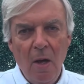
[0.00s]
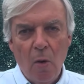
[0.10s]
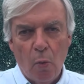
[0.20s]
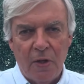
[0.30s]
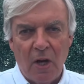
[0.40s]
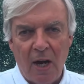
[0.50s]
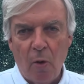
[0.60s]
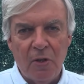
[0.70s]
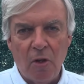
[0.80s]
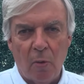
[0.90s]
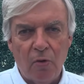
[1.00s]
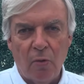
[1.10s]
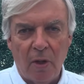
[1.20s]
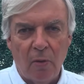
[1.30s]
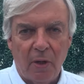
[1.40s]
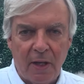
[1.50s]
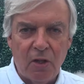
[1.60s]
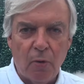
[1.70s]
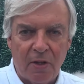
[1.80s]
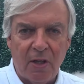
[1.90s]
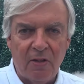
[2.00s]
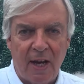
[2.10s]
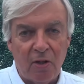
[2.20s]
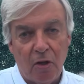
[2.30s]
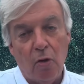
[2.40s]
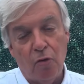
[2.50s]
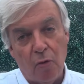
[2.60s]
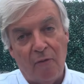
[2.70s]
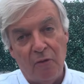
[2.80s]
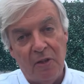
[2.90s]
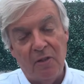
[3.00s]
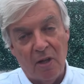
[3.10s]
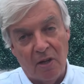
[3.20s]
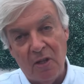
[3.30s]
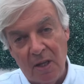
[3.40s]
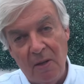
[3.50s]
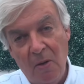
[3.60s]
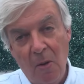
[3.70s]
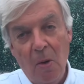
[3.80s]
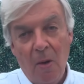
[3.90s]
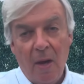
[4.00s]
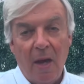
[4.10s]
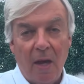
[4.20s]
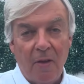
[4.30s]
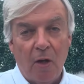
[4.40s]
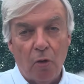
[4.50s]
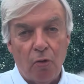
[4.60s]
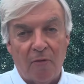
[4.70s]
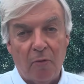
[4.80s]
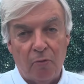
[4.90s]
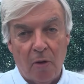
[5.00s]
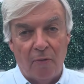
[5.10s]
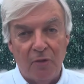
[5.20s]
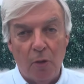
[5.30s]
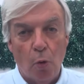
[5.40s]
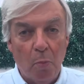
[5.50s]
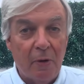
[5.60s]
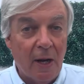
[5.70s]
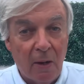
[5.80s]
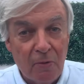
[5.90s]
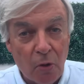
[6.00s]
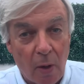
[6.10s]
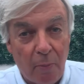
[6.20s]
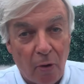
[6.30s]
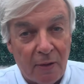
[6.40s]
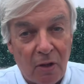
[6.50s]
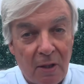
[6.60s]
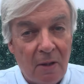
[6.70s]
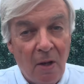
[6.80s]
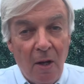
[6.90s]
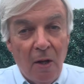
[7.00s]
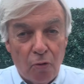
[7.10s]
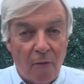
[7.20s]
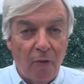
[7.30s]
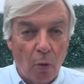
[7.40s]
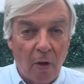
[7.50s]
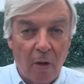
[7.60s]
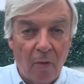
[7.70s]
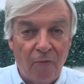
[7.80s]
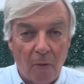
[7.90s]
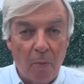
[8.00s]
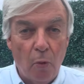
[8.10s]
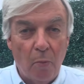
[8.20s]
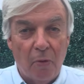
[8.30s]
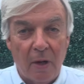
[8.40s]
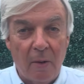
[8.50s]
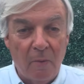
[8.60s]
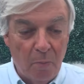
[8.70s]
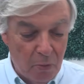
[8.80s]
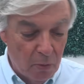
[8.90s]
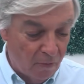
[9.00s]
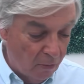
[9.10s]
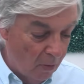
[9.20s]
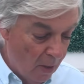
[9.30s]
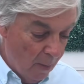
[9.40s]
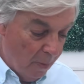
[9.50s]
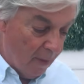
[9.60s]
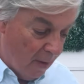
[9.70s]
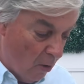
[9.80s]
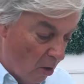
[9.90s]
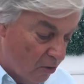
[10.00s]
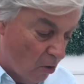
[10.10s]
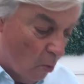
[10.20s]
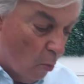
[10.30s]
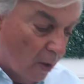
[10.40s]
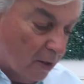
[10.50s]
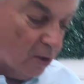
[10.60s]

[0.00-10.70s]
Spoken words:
which I always thought was really, really interesting because they actually grow truffles in Tuscany and they go truffles in Umbria. So I brought the truffle oil from Umbria, beautiful. But I also wanted to